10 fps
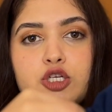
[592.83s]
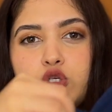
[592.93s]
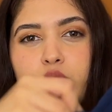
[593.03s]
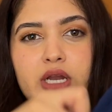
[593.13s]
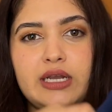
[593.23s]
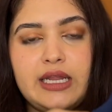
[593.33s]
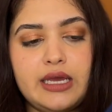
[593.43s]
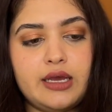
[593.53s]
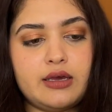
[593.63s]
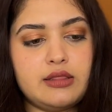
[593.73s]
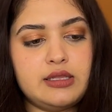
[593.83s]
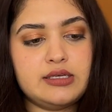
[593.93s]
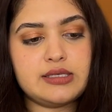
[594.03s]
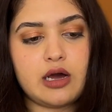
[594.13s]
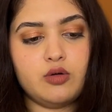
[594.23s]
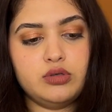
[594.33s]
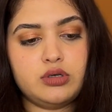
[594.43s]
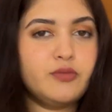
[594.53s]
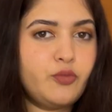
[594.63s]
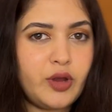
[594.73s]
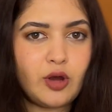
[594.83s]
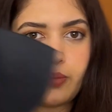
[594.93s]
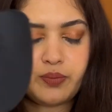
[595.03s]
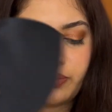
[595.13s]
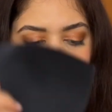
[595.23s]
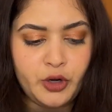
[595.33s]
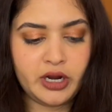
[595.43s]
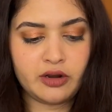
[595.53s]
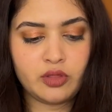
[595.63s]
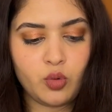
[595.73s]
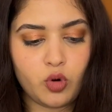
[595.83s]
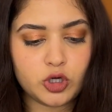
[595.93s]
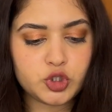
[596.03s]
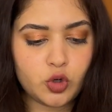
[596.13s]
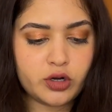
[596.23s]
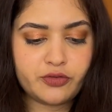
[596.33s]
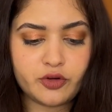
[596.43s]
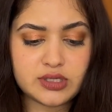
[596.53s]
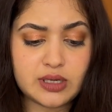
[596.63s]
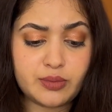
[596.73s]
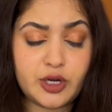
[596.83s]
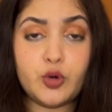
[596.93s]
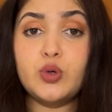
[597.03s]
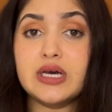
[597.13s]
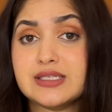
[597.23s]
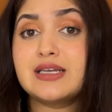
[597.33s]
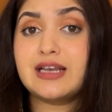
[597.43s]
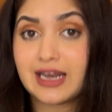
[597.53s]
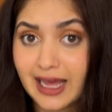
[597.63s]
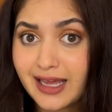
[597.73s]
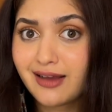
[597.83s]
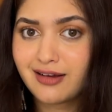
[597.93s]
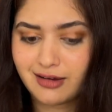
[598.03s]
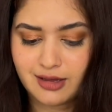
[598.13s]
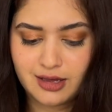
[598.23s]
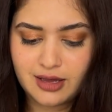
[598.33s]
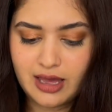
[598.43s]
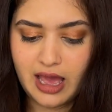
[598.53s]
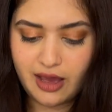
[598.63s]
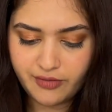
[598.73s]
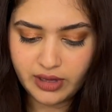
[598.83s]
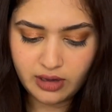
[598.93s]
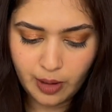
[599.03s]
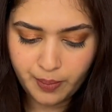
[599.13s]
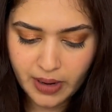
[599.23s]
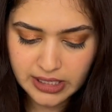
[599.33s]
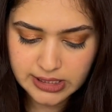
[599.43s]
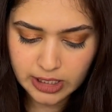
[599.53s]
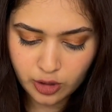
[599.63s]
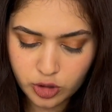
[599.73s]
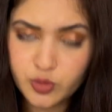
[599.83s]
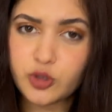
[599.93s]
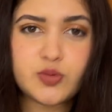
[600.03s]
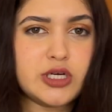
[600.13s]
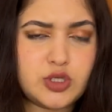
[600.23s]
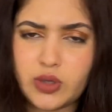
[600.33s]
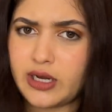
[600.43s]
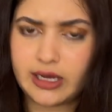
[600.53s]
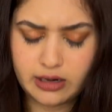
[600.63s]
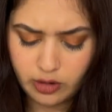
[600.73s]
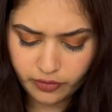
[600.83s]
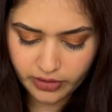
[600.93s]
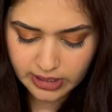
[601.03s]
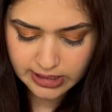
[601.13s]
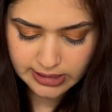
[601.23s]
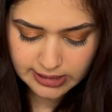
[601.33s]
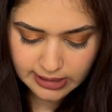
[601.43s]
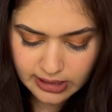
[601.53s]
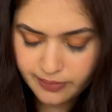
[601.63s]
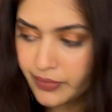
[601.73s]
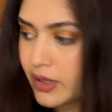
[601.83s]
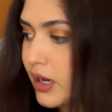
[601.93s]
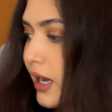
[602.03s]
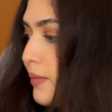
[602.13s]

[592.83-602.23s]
so you can take these out when you're putting it in the wash, or if you're somebody who doesn't like having cup pads in your sports bras, you can take it out very easily. I